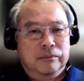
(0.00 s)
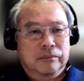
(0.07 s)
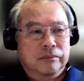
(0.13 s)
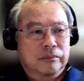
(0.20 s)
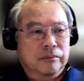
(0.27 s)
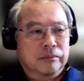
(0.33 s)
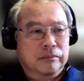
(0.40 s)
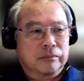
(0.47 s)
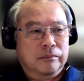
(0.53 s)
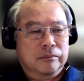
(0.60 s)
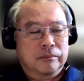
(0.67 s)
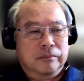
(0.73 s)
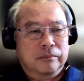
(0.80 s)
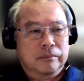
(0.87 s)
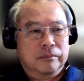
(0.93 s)

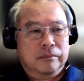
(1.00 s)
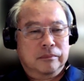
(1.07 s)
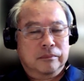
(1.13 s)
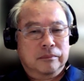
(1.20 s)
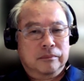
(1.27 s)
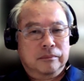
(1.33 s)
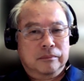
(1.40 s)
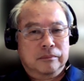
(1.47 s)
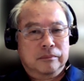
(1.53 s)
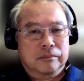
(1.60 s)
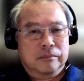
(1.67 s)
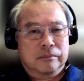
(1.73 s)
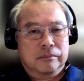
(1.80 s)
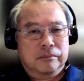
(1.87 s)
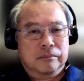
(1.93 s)

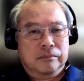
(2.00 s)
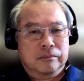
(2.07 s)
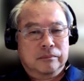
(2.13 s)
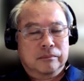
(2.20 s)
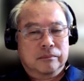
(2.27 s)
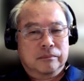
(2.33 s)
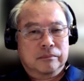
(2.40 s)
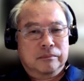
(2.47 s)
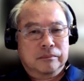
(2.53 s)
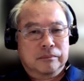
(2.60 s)
The person shown says nothing.